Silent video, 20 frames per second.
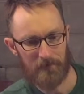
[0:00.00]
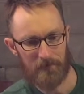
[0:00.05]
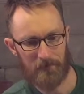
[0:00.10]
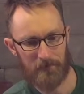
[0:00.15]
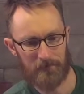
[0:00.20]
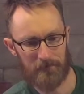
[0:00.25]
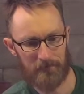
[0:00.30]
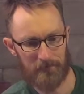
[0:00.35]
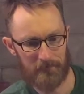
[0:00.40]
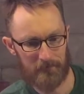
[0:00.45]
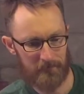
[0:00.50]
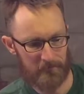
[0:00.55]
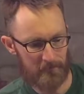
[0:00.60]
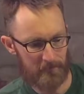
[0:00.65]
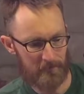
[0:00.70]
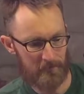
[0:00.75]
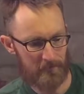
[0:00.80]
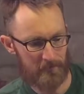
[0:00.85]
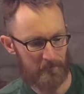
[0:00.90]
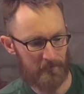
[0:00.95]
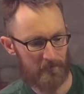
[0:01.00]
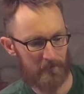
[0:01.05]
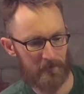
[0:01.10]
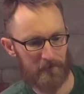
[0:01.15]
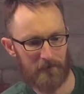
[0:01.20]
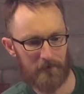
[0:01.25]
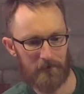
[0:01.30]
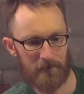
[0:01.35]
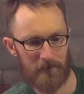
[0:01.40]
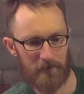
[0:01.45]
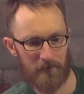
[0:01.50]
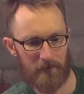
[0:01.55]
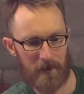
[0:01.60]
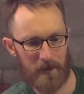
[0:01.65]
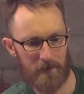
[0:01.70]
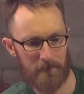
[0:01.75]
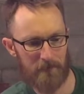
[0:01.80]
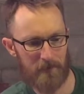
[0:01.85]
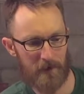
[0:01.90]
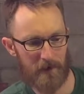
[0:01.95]
This is the
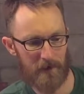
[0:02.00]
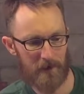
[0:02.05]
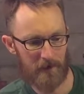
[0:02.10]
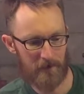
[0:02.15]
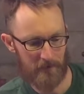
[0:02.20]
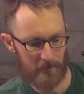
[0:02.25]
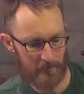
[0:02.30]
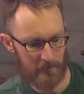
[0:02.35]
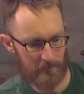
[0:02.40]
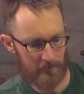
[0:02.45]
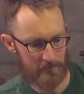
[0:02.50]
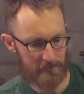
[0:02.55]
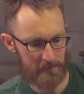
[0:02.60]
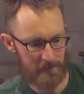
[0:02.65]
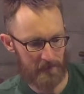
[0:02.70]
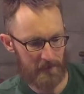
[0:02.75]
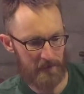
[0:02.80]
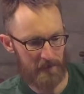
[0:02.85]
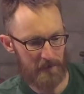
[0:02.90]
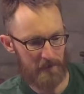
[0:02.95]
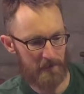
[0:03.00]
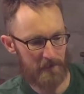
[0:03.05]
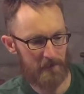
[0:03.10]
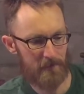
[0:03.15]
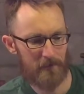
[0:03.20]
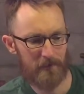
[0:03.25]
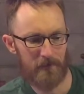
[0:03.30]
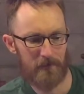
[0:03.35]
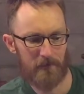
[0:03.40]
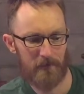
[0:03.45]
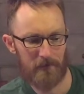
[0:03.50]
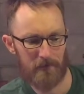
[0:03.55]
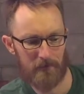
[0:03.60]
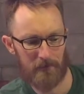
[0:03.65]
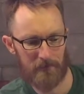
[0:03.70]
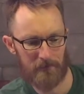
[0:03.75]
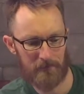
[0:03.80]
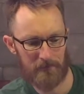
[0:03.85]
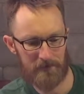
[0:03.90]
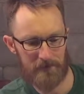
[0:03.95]
main part. There's a key that
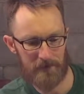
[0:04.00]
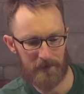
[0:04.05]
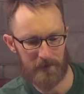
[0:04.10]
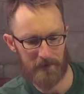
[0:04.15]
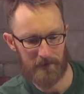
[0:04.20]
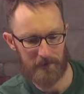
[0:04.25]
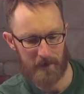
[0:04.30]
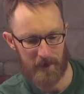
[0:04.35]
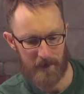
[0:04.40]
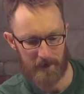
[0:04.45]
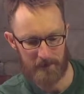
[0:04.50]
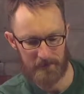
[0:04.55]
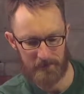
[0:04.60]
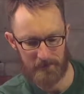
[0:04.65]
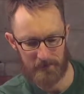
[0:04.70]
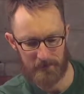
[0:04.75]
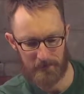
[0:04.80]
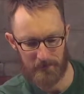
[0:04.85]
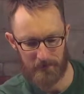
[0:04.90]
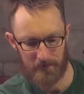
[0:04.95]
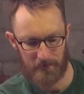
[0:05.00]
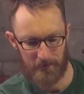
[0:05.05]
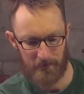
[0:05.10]
holds it on the axle,